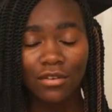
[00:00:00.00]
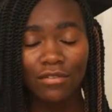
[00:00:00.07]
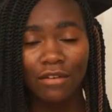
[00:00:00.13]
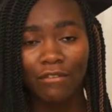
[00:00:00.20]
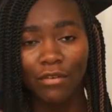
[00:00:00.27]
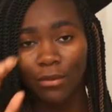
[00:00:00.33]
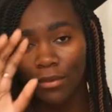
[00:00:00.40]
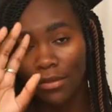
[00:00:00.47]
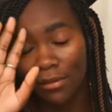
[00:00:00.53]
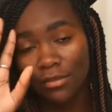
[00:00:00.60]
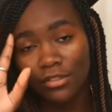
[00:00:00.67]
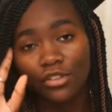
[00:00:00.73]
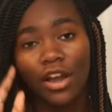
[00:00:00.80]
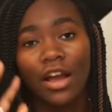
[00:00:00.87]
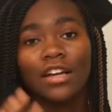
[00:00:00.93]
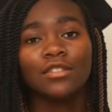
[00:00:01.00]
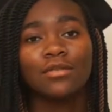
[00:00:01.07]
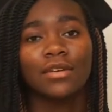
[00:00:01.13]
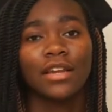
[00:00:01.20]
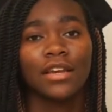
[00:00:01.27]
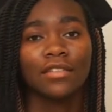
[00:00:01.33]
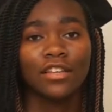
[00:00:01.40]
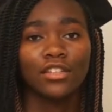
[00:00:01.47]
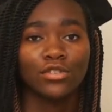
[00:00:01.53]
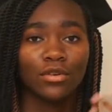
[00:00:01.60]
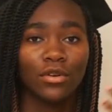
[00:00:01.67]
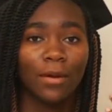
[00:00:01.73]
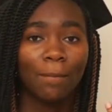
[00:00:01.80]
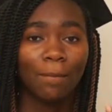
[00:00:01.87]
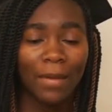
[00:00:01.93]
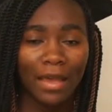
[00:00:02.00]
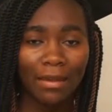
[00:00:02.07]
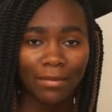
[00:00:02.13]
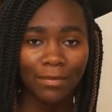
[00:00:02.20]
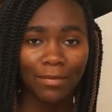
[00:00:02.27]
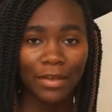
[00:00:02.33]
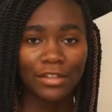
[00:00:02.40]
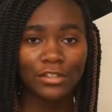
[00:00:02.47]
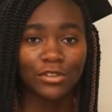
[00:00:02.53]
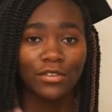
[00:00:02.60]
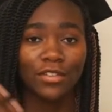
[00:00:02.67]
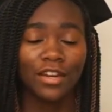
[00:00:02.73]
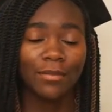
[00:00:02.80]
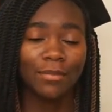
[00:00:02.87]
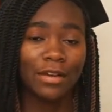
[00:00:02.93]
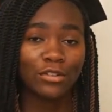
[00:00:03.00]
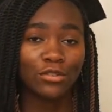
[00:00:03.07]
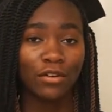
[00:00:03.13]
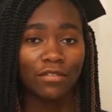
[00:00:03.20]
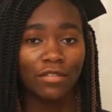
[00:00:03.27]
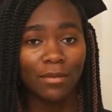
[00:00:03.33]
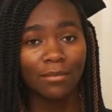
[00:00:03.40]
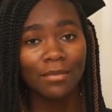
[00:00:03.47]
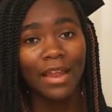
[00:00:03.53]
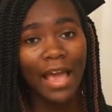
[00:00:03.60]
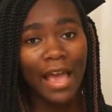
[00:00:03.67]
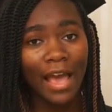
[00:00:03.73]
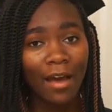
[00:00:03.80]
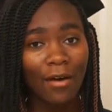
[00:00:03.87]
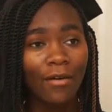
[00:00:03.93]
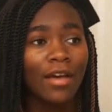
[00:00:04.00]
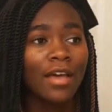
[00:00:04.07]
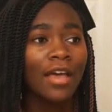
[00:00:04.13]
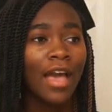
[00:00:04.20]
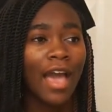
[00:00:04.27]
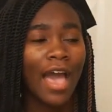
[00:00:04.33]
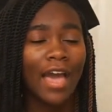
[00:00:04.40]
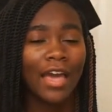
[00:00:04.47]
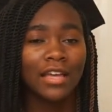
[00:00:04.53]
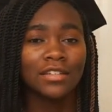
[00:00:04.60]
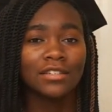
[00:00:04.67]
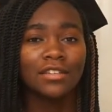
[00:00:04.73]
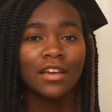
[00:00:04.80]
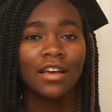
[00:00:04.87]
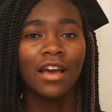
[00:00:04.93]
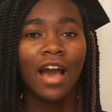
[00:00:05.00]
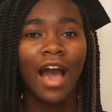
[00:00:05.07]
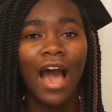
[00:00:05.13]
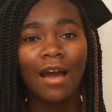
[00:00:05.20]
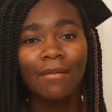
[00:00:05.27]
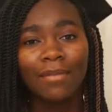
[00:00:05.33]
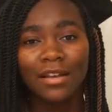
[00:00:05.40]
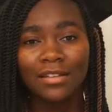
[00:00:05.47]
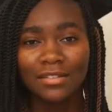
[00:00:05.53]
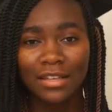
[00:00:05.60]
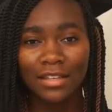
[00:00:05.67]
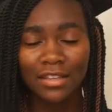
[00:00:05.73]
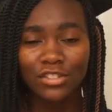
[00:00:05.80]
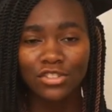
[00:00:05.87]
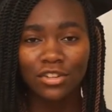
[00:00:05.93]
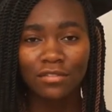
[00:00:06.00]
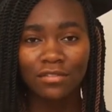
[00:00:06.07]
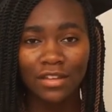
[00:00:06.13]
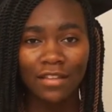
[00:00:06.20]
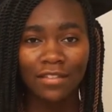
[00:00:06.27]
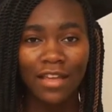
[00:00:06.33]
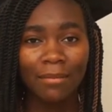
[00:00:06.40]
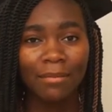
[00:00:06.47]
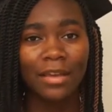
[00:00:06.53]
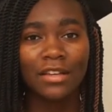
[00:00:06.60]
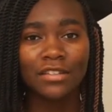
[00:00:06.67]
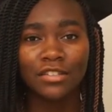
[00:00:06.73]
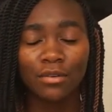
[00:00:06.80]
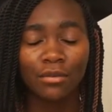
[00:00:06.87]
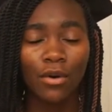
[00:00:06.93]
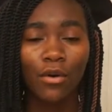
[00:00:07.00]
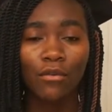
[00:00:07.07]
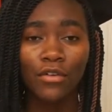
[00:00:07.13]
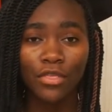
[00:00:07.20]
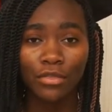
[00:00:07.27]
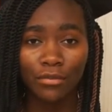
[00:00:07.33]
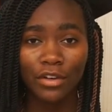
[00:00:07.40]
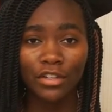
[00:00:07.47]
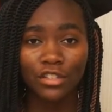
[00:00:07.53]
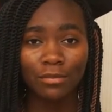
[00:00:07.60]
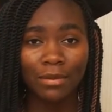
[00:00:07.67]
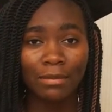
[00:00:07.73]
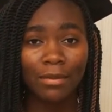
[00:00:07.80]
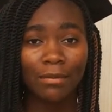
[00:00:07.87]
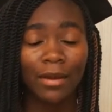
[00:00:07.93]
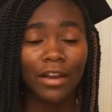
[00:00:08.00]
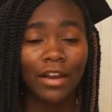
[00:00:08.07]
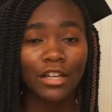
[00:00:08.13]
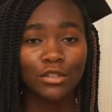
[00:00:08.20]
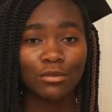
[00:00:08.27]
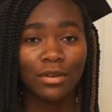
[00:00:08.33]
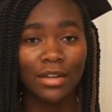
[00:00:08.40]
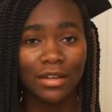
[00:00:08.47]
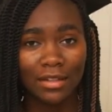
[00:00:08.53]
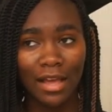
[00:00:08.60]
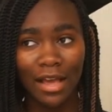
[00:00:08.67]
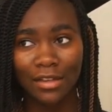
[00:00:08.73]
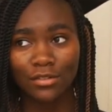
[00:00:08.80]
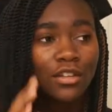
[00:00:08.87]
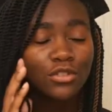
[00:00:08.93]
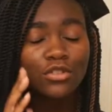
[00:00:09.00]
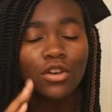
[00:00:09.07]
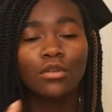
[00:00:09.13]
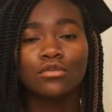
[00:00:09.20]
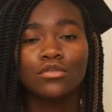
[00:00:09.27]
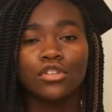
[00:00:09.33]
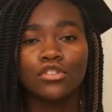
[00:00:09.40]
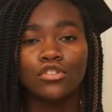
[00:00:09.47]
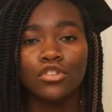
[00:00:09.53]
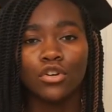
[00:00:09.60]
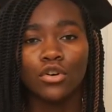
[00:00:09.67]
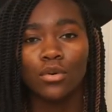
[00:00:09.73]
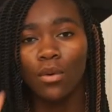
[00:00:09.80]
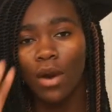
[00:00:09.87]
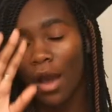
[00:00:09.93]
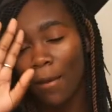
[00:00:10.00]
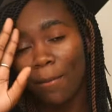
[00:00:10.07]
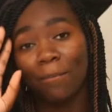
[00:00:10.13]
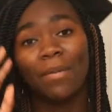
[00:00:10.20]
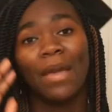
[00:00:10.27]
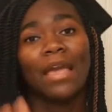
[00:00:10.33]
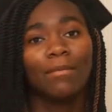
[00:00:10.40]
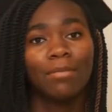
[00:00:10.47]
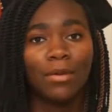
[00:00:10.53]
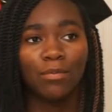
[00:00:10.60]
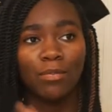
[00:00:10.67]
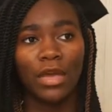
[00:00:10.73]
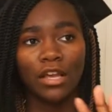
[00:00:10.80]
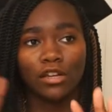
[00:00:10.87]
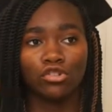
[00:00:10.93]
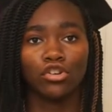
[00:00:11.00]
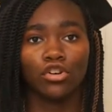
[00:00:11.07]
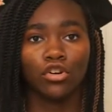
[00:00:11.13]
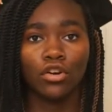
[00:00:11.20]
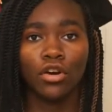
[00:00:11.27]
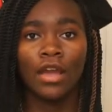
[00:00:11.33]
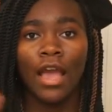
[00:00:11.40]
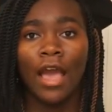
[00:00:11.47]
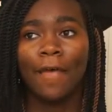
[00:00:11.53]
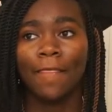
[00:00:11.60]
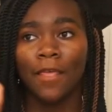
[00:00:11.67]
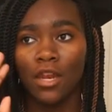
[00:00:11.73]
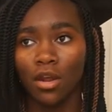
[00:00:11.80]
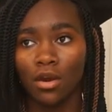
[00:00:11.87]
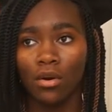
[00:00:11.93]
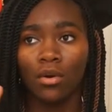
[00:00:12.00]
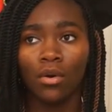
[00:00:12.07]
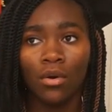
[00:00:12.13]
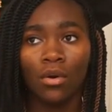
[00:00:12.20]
of everyone that was graduating, and they showed a baby picture and then a picture of them now. And I'm not saying they should have done that because there were over 300 people in my graduating class. So to do a baby picture and then a